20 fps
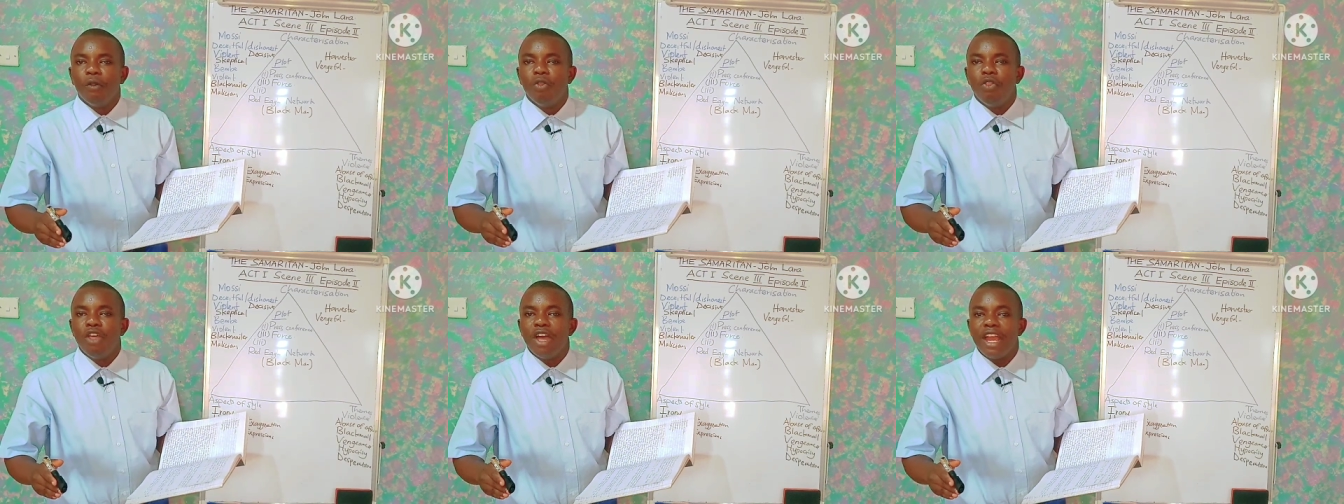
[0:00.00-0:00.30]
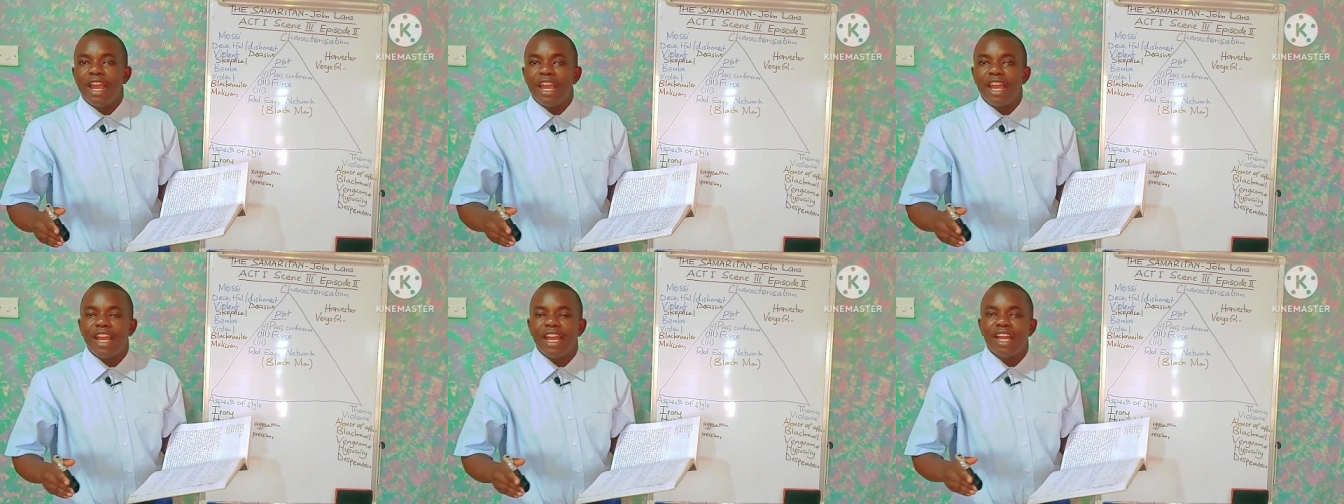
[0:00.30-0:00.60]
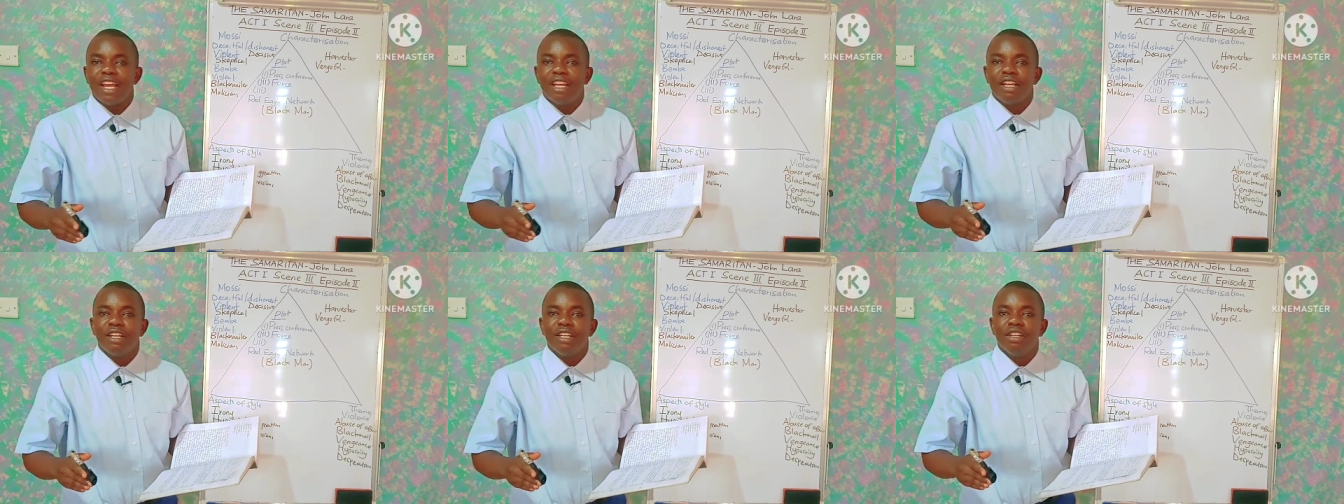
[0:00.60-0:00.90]

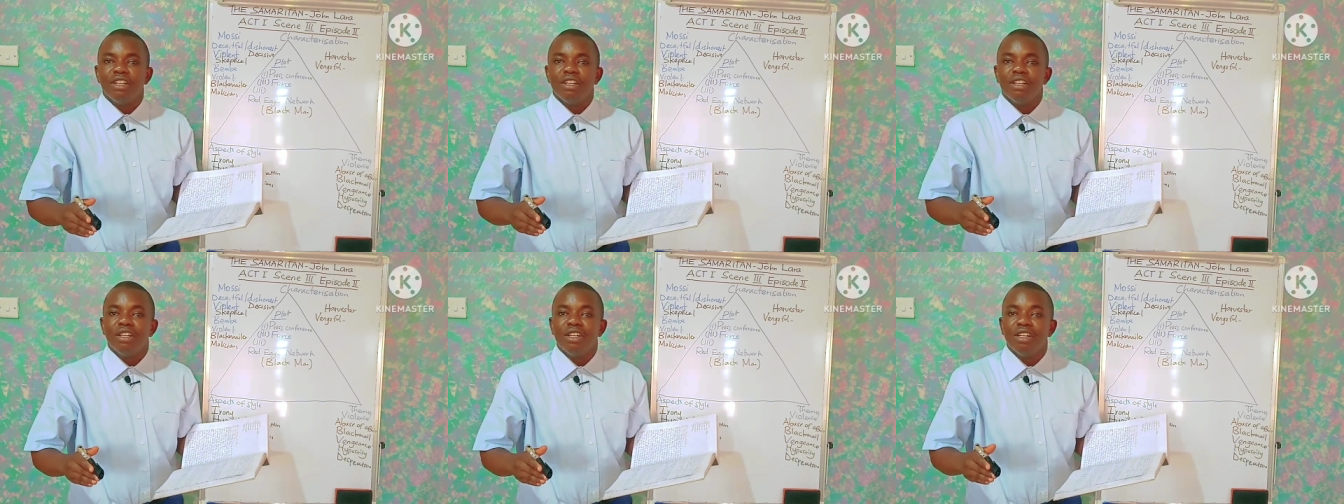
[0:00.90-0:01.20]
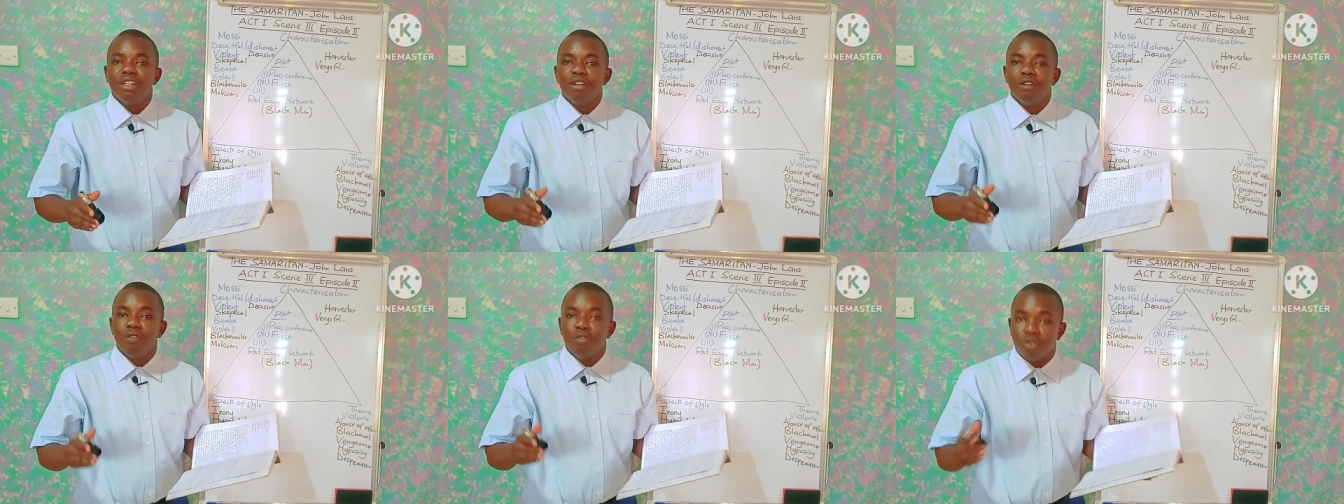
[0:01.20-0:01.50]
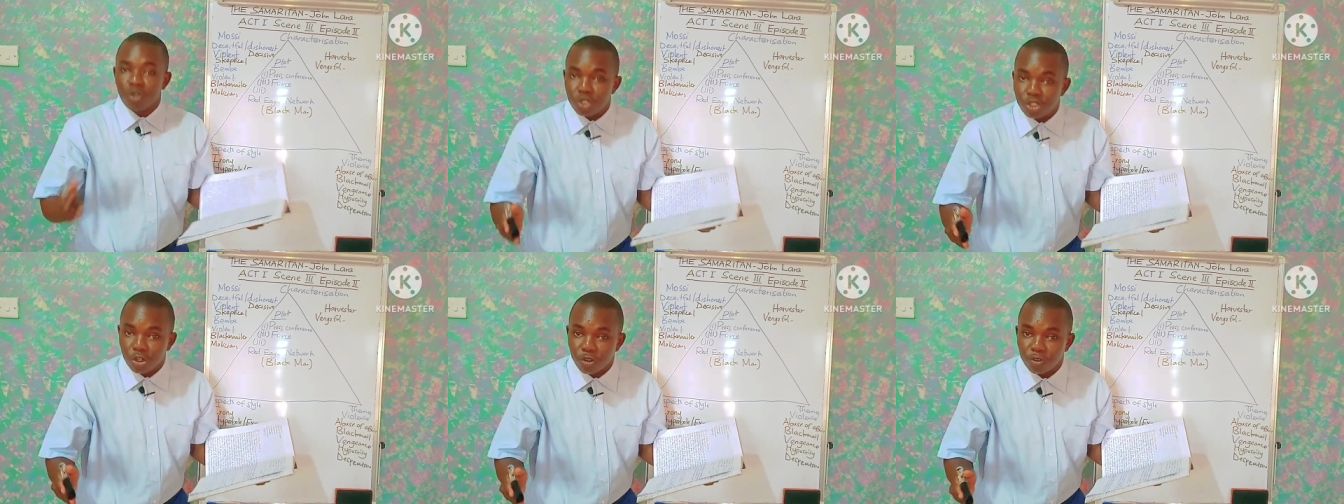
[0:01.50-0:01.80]
the
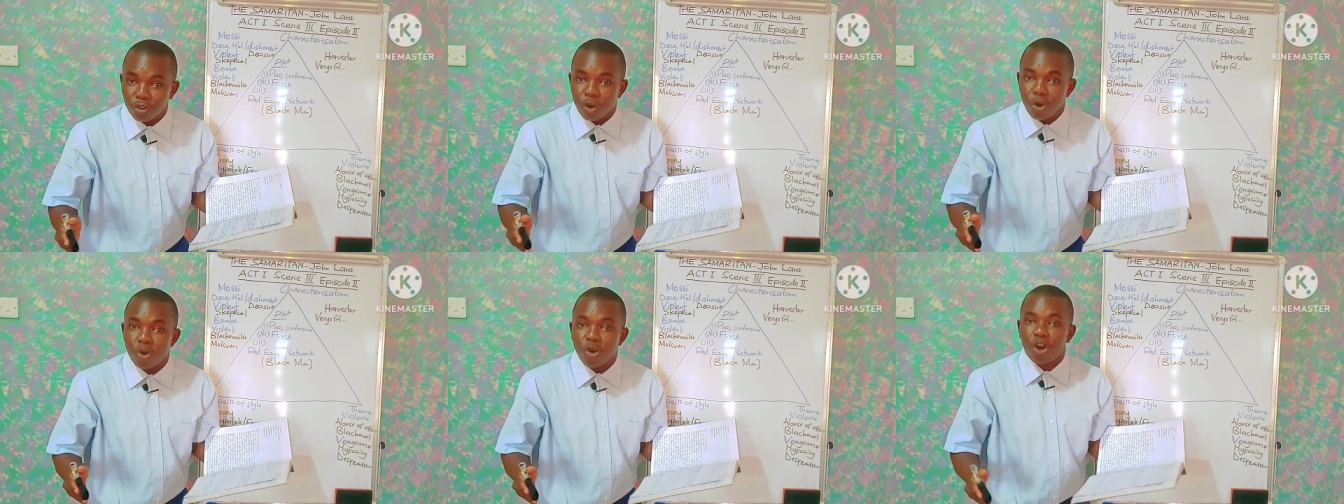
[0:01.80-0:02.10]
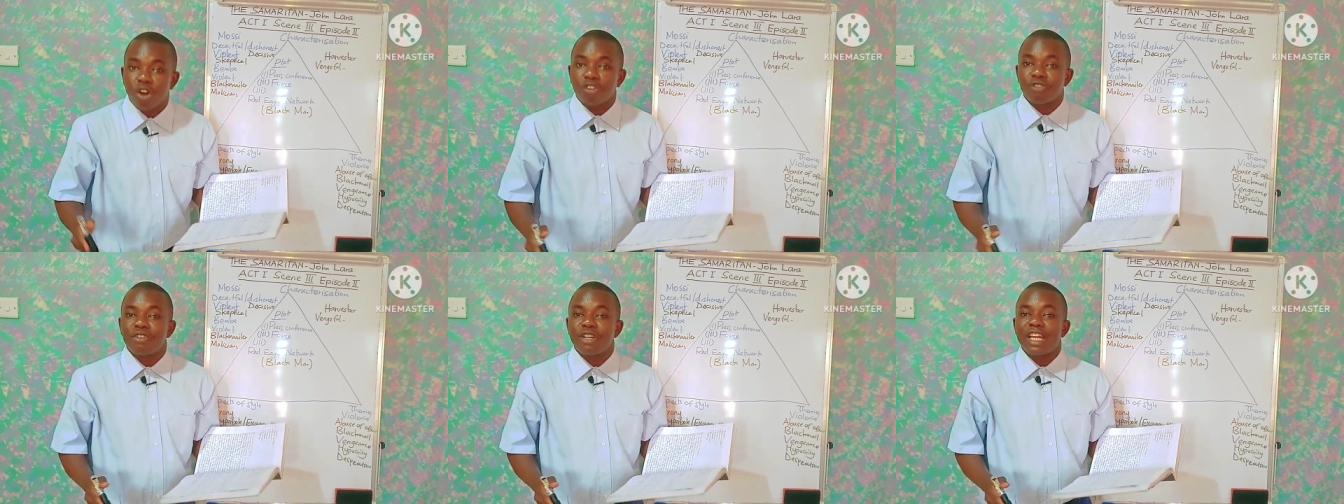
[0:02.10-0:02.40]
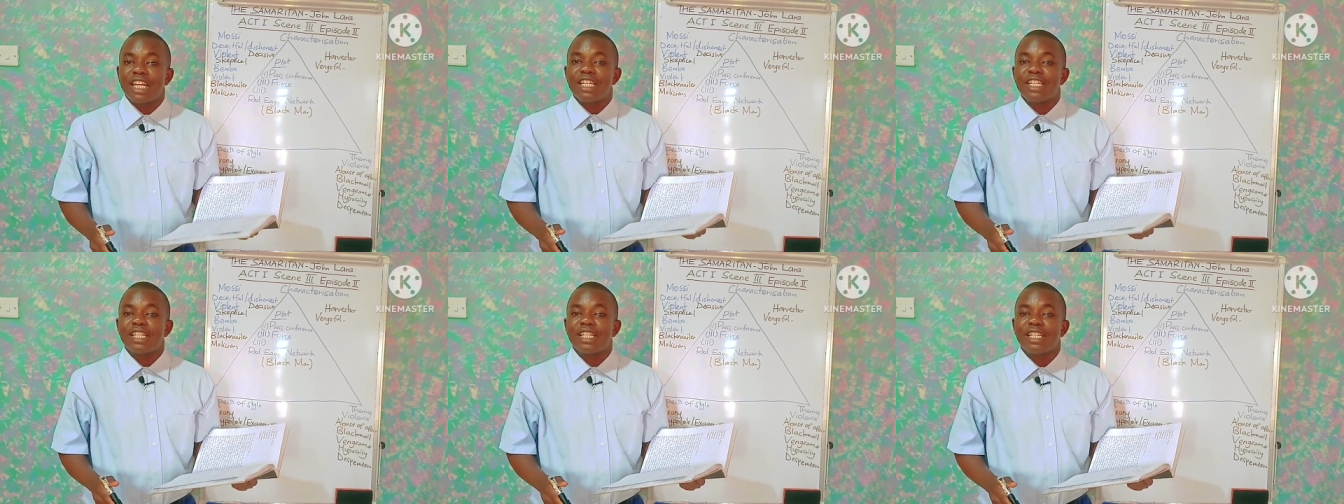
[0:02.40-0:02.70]
vote of no
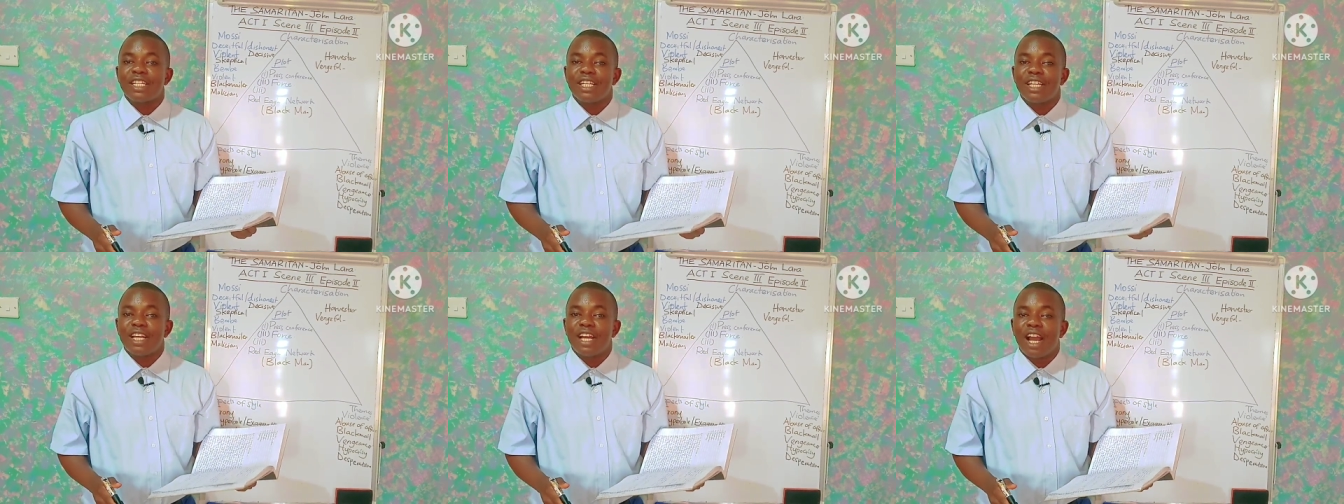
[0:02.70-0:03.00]
confidence